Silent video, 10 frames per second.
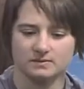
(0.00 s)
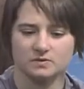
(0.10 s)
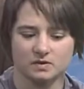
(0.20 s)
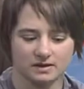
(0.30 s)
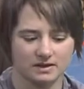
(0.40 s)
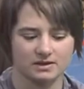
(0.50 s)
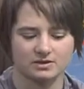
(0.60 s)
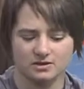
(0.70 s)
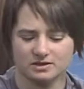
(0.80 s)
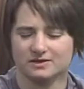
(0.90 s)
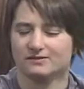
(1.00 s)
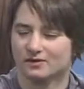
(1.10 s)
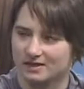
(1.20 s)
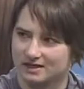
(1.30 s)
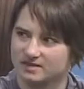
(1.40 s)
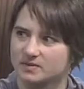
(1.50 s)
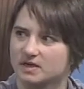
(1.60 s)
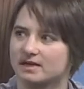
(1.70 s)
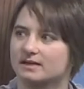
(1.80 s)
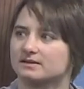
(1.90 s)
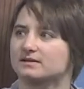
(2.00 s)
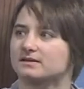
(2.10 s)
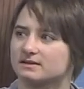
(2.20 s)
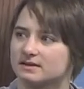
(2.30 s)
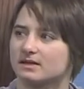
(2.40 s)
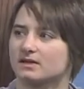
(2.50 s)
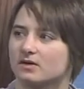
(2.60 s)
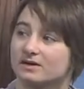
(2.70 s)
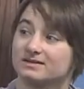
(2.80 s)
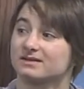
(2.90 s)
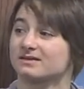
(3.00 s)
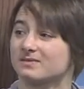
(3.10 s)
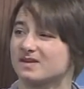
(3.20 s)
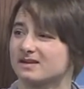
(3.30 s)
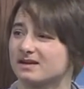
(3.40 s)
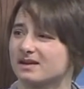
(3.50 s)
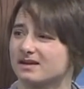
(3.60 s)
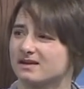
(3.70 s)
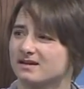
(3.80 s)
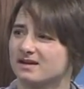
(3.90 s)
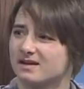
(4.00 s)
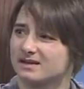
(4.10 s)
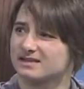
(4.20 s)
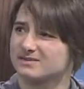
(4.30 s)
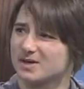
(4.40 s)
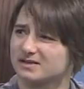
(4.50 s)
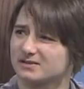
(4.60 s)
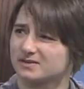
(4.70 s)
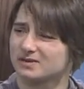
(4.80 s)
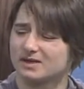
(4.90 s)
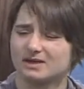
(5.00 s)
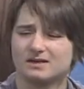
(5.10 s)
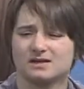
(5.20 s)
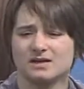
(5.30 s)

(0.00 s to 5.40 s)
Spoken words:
doing the internship for the experience and to see, you know, is this something that I can see myself doing?